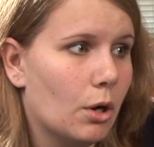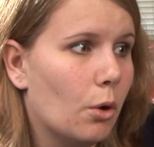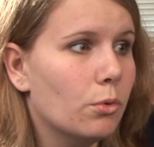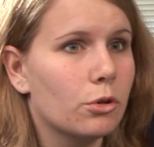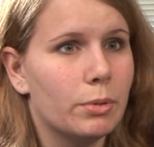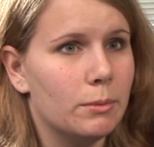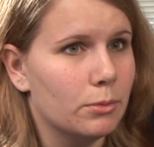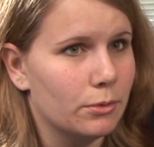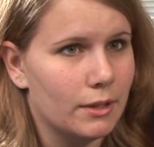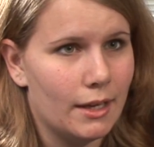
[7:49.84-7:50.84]
older
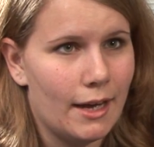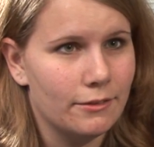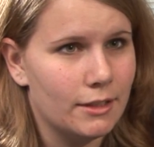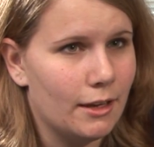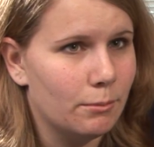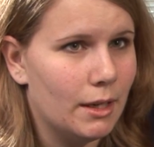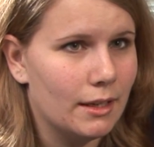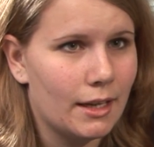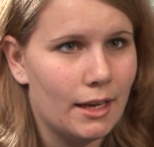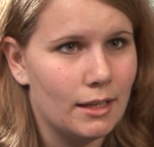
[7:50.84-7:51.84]
people that have to have
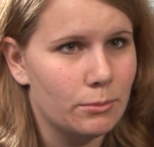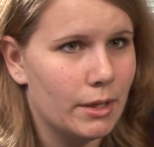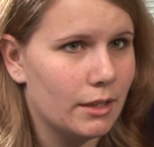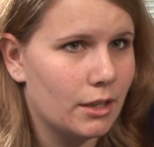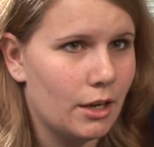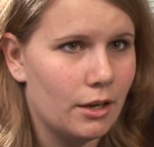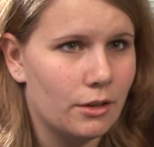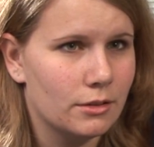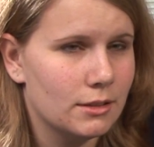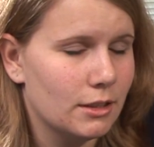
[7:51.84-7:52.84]
Medicaid and
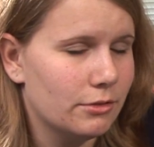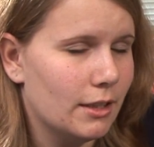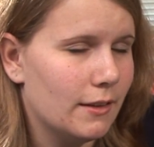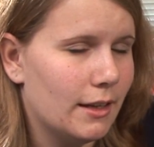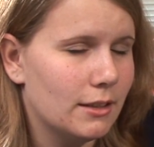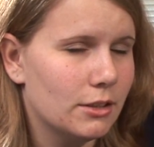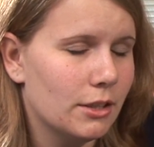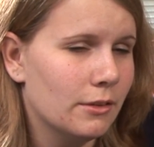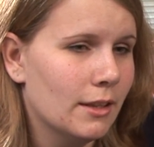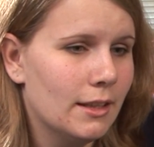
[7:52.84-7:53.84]
Medicare and stuff like that, you
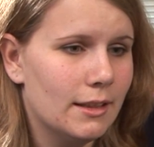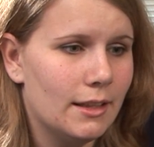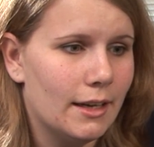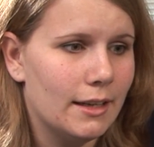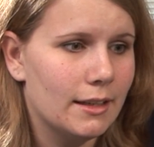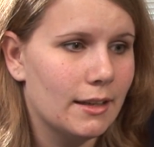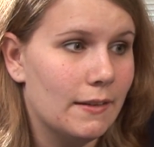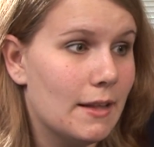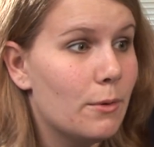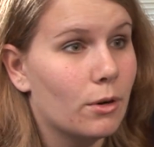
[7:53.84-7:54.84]
know, like,
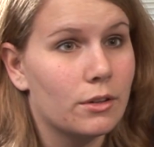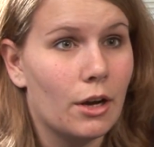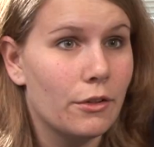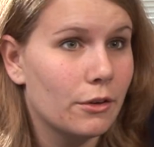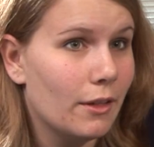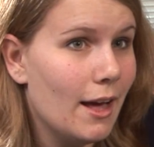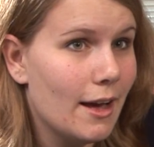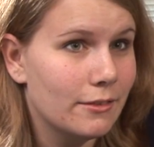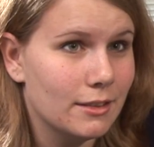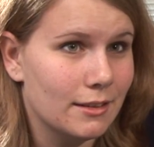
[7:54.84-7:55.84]
and they worked all their
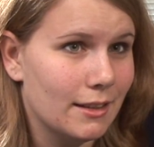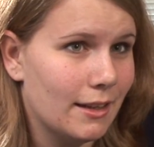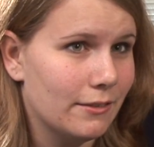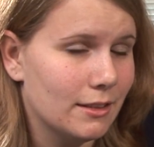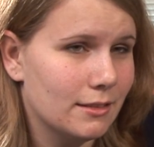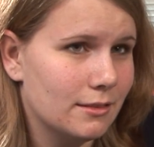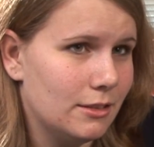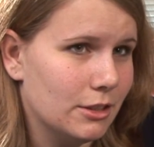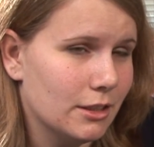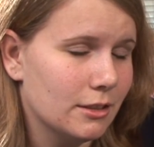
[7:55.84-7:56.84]
lives and they haven't,
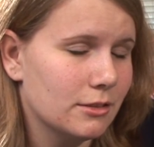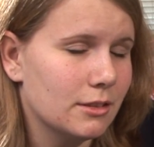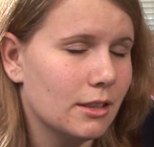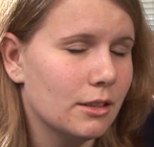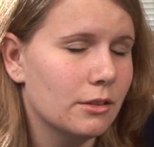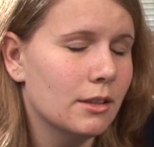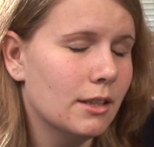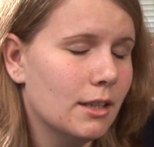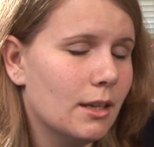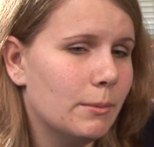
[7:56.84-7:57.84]
you know, so,
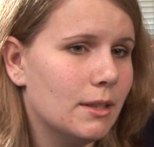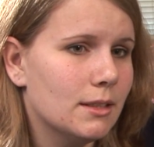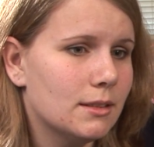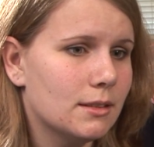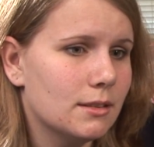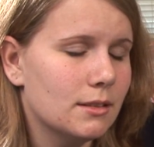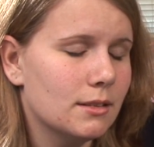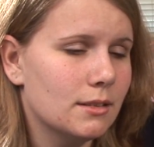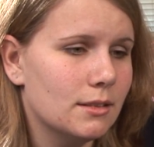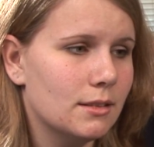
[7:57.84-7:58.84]
I mean, it's,
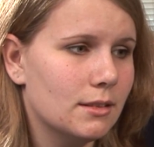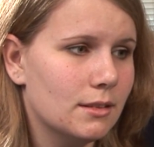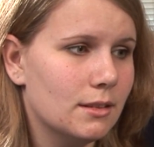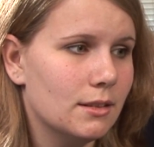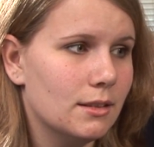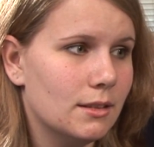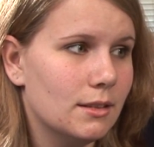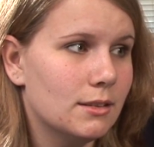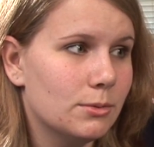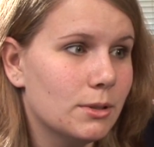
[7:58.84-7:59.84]

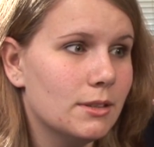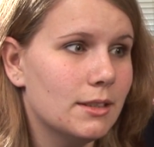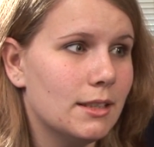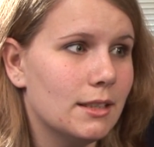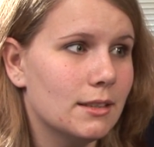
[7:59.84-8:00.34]
it's really,